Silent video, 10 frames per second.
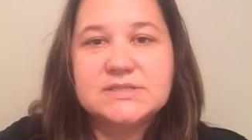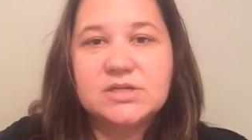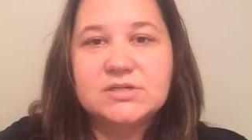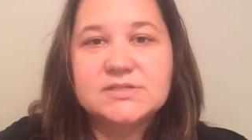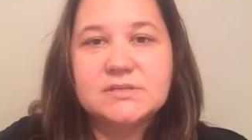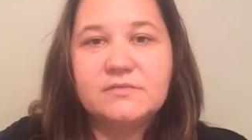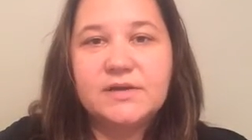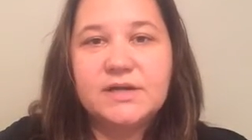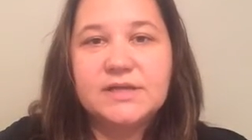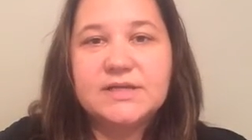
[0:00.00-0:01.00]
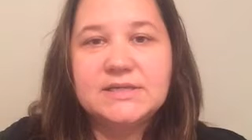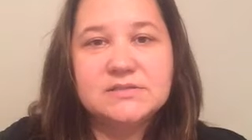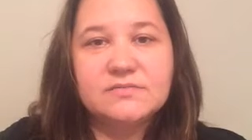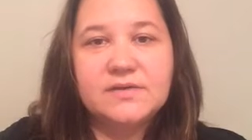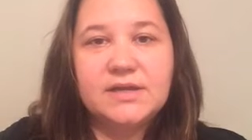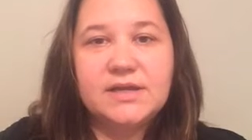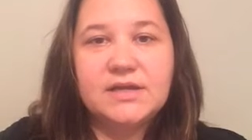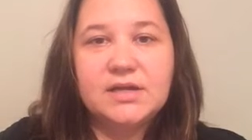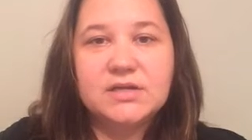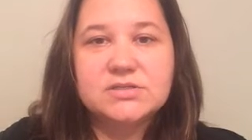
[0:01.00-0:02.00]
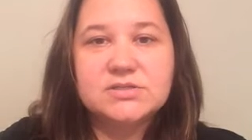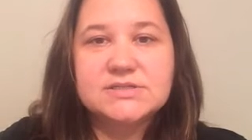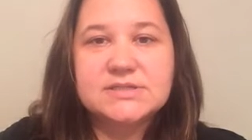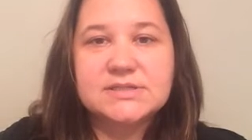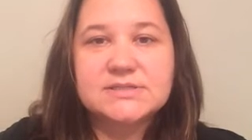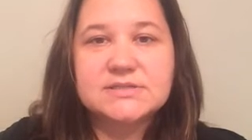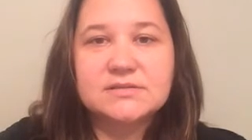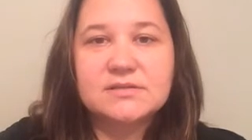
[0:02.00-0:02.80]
there are some very key defining characteristics